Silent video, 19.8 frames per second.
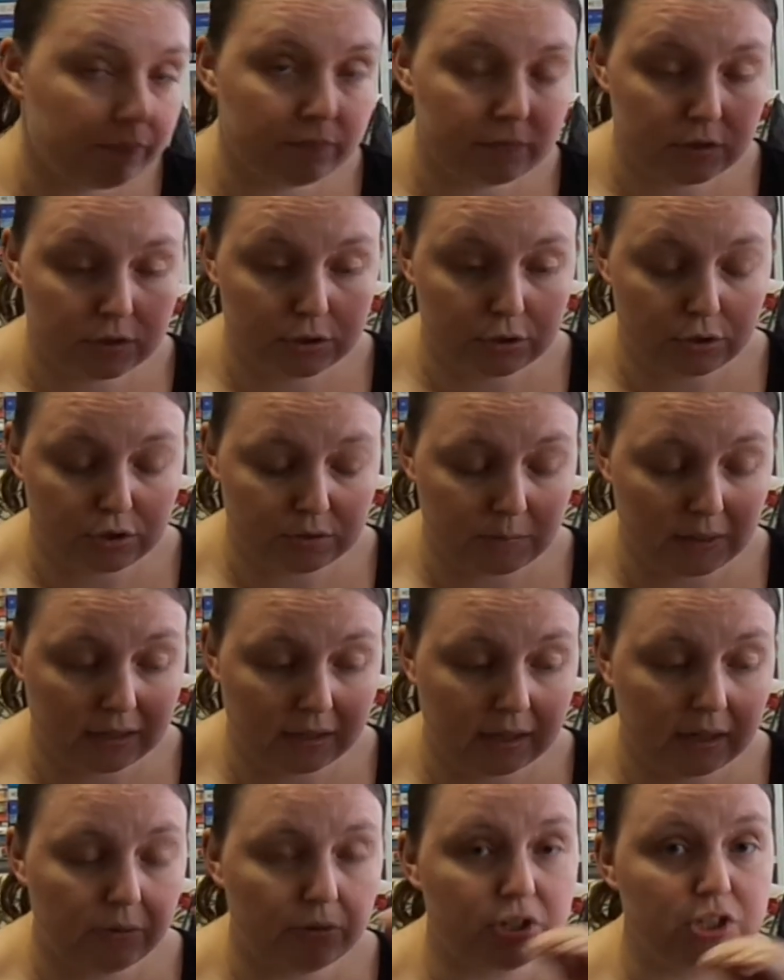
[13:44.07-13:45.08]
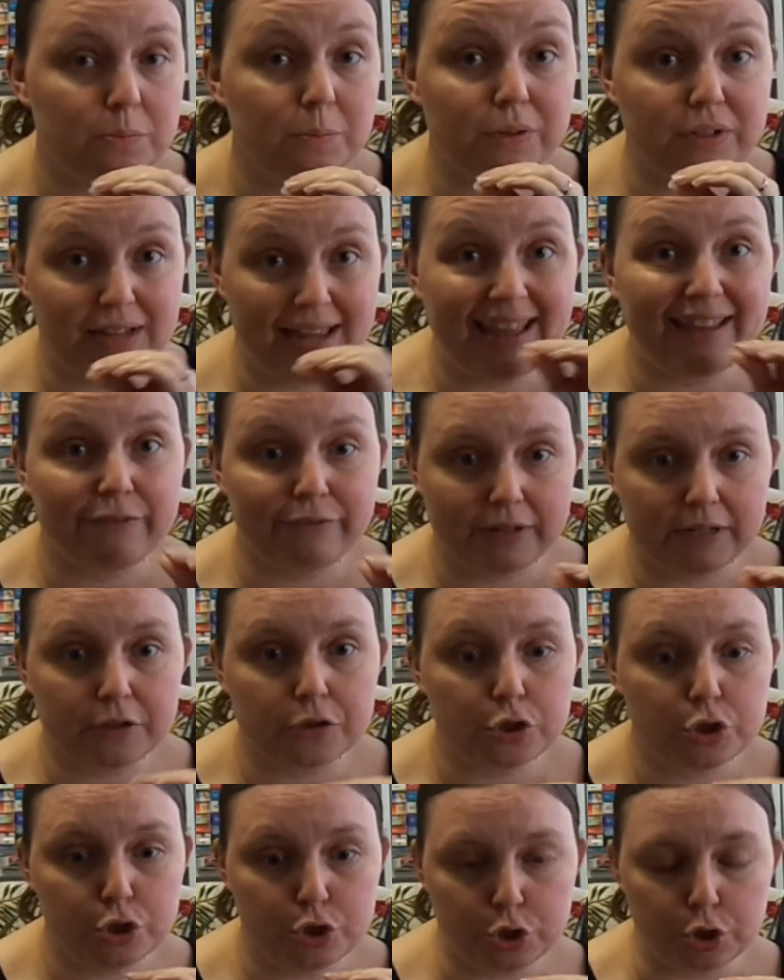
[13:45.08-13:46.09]
excuse my language, but effing
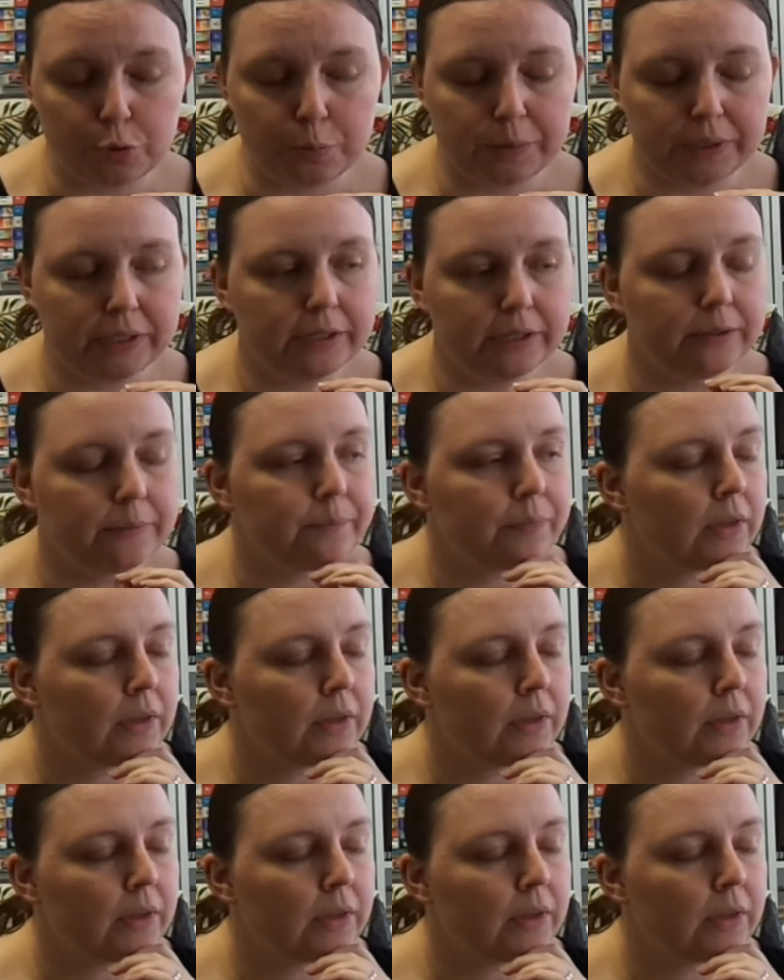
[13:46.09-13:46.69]
stupid.